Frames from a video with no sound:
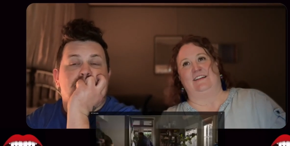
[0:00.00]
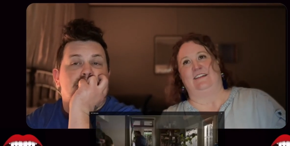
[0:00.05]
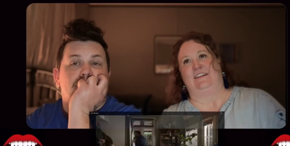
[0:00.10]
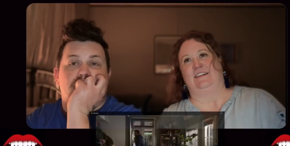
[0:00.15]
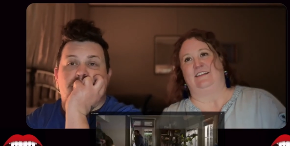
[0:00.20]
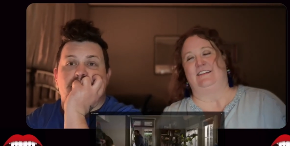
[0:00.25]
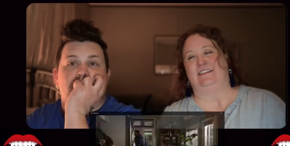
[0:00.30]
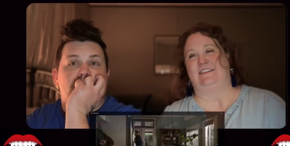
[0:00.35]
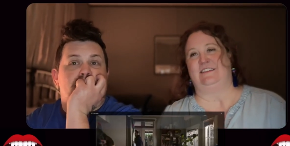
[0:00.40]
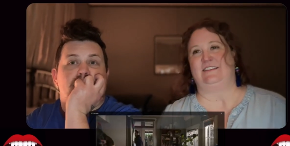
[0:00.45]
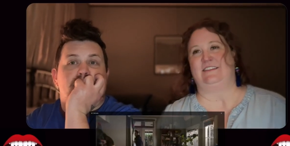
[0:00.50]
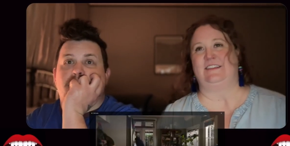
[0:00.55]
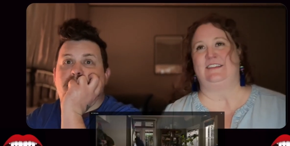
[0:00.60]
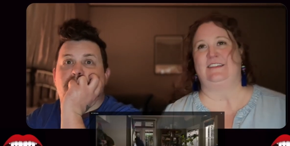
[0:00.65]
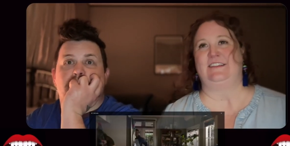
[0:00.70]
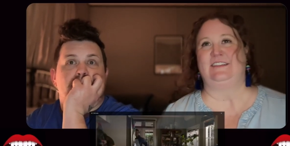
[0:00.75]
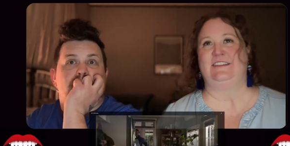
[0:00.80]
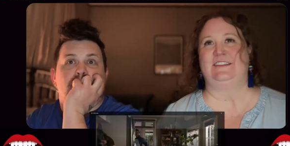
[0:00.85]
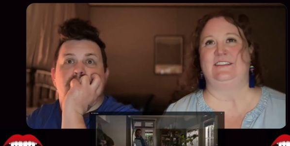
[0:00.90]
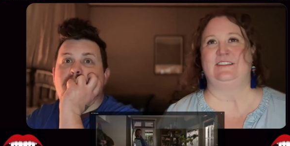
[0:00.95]

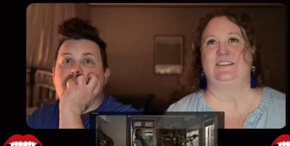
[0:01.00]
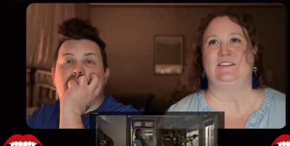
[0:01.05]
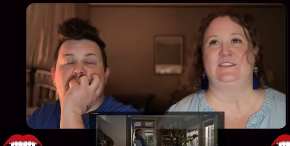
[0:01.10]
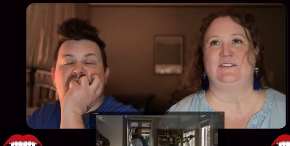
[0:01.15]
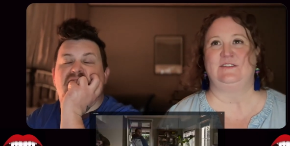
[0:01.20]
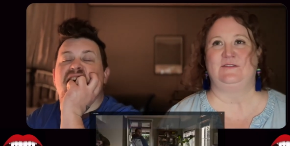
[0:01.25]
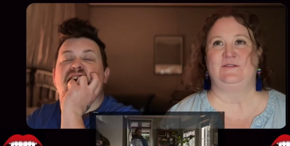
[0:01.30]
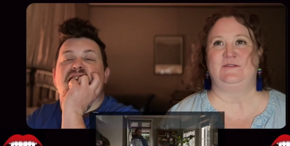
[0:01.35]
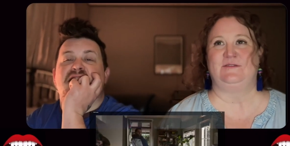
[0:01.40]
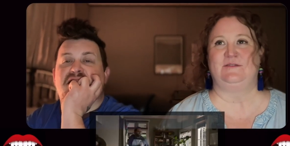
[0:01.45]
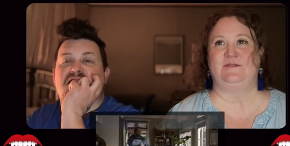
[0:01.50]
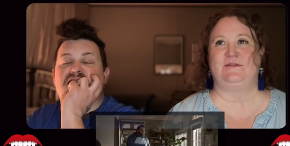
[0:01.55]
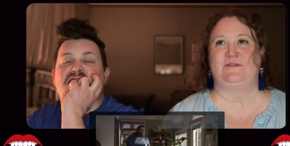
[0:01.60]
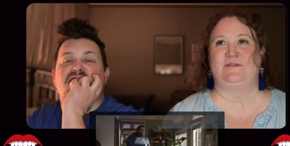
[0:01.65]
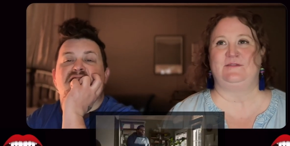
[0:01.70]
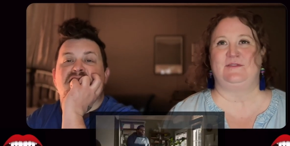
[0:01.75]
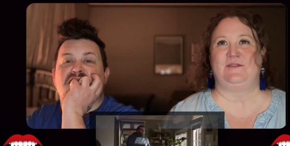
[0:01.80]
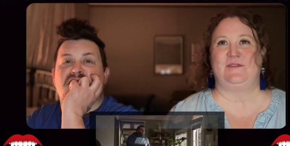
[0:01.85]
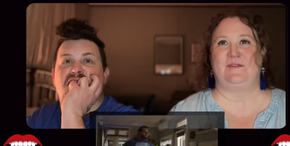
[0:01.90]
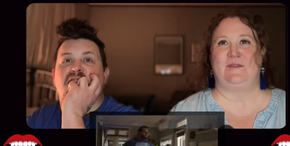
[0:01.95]

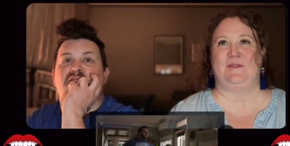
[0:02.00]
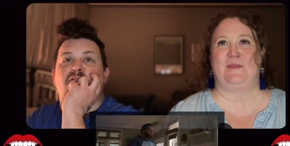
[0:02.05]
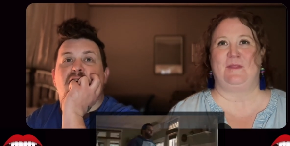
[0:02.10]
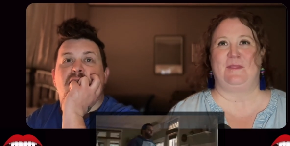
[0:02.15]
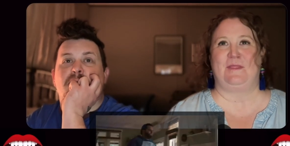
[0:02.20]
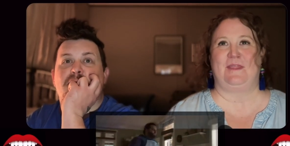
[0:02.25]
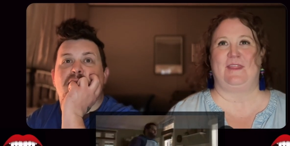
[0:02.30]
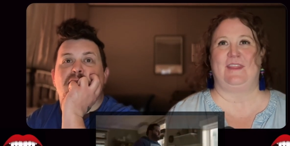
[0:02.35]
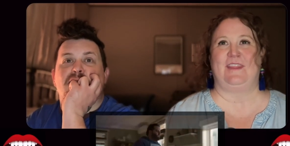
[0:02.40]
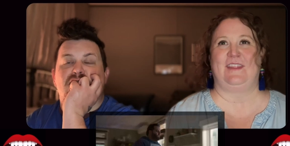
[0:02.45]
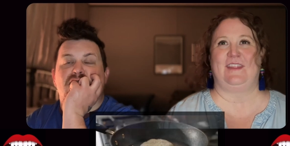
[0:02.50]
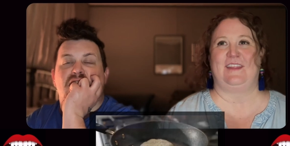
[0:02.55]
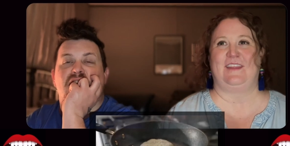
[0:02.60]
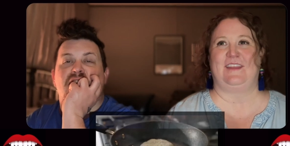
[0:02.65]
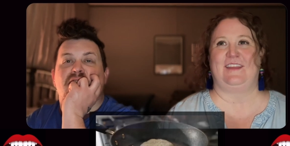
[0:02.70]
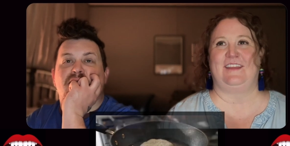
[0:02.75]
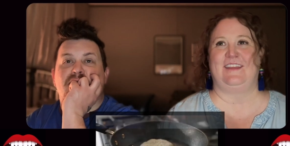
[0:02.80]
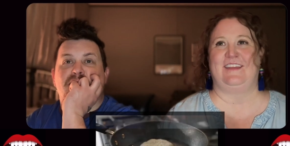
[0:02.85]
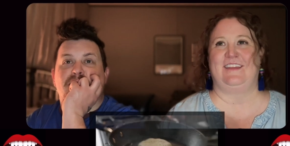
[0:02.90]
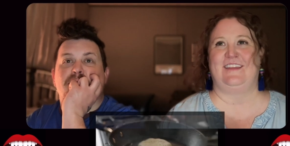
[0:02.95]

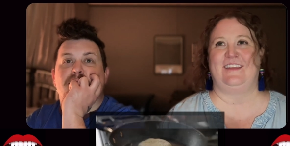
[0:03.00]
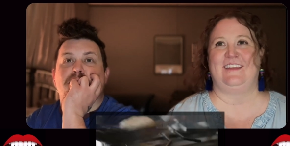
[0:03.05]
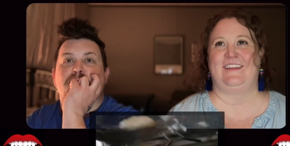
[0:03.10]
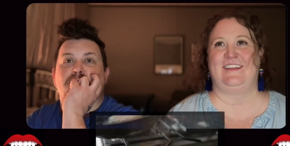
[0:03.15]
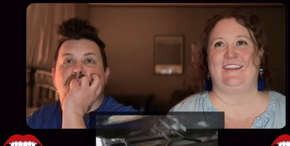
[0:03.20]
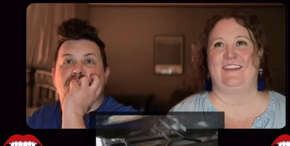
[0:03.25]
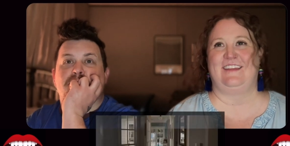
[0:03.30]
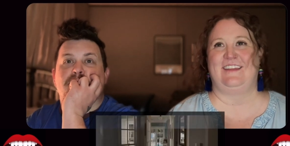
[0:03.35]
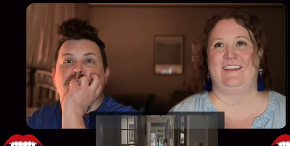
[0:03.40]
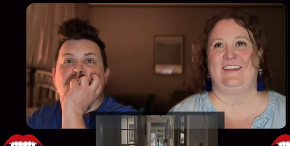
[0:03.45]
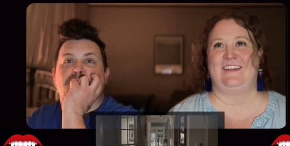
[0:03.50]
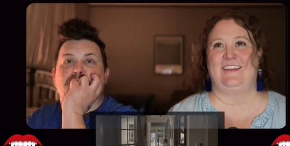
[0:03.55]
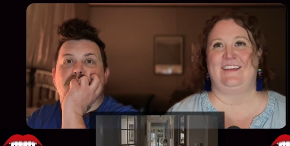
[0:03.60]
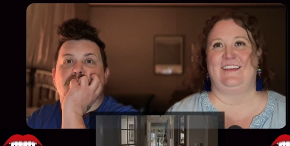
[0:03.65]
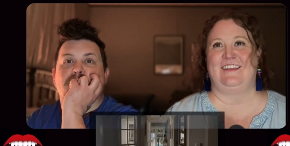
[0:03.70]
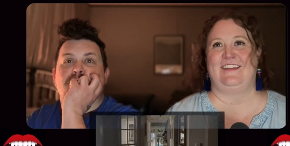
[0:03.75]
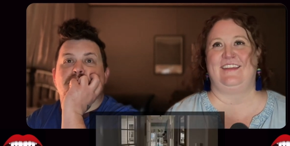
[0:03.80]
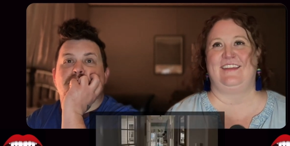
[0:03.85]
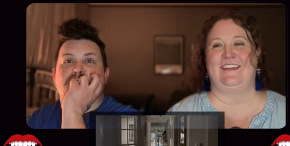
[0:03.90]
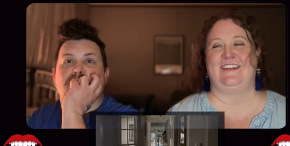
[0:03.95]

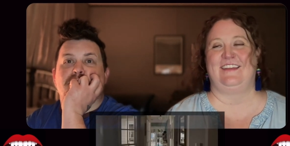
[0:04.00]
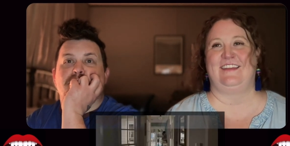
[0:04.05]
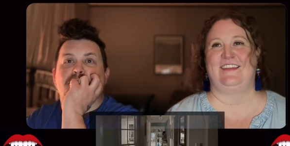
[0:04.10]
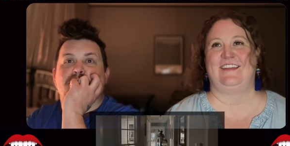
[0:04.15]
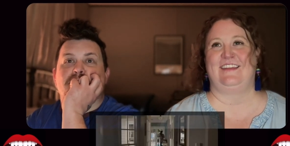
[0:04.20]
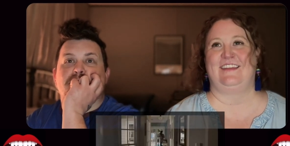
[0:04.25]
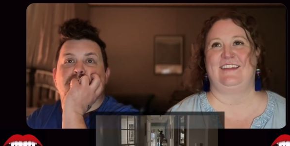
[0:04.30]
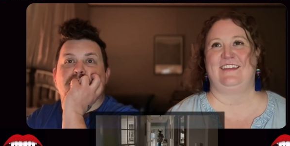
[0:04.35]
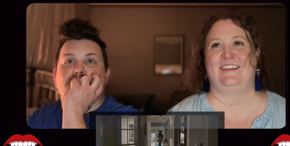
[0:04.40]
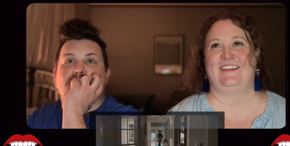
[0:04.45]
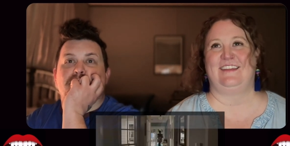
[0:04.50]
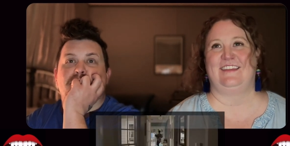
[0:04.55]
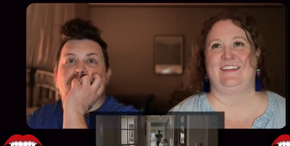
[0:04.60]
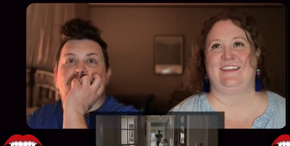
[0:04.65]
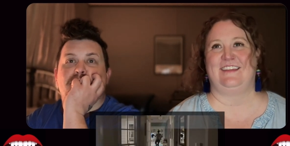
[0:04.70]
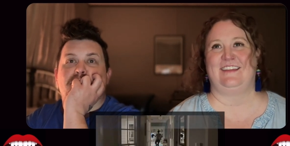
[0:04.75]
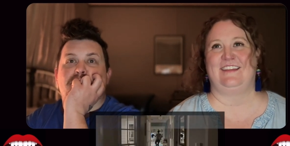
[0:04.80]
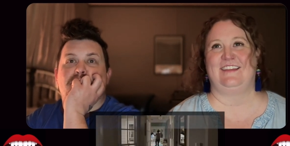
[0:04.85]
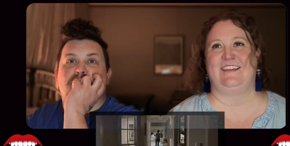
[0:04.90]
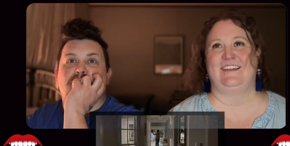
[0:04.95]

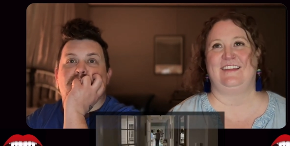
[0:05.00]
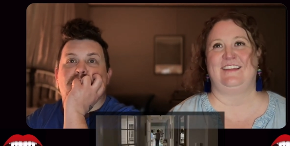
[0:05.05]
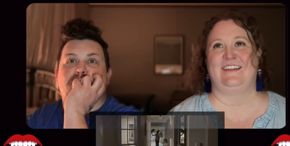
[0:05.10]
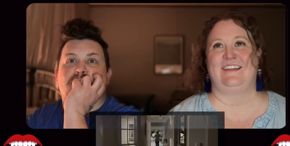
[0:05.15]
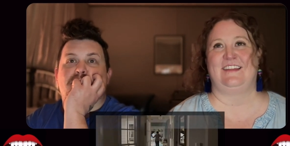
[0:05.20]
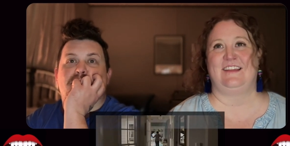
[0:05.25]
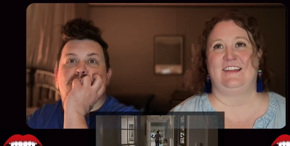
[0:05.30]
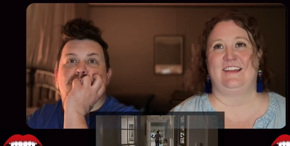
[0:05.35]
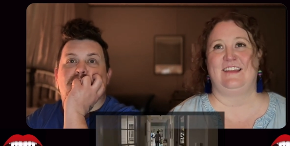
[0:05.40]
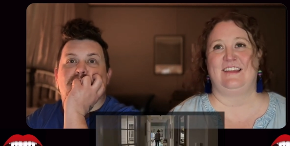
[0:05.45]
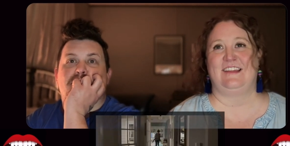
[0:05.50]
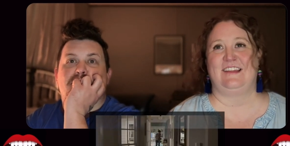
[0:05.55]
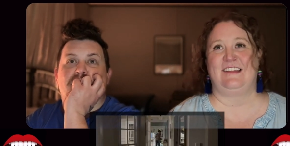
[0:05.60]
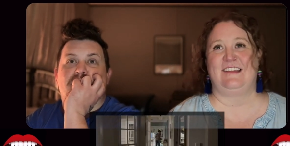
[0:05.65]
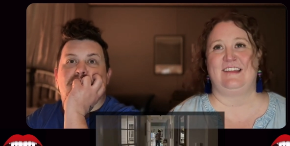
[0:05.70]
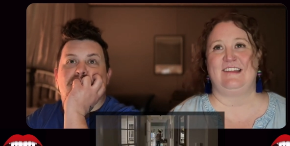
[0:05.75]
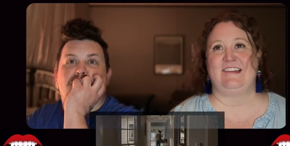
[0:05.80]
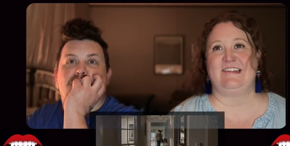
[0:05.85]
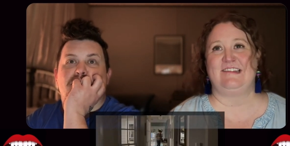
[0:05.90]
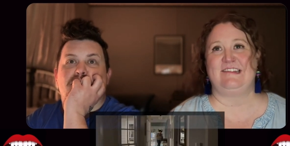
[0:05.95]

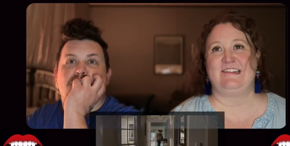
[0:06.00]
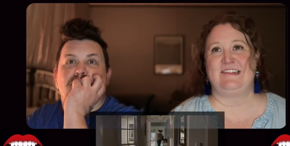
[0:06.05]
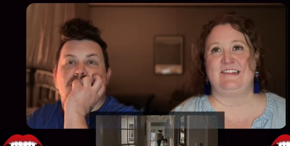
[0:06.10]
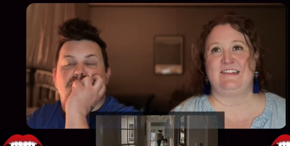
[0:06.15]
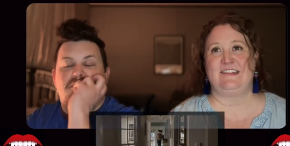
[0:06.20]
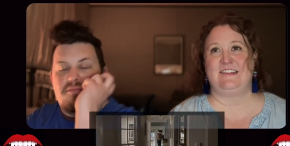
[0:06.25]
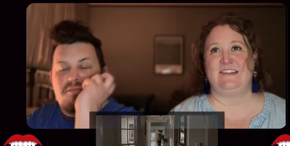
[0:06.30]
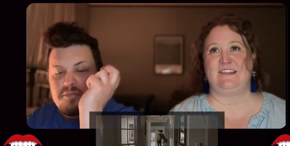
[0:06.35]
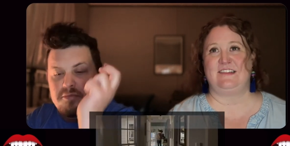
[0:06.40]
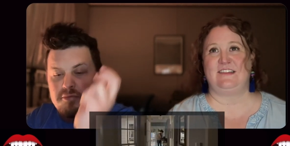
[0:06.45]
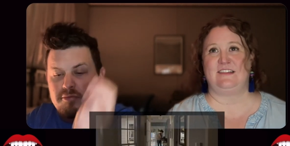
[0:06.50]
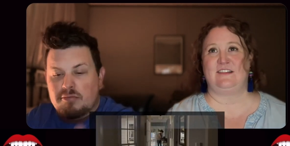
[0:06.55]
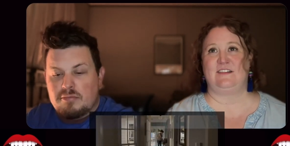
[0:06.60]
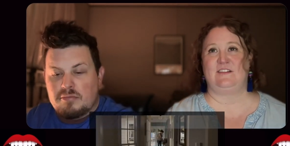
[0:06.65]
Nothing is said.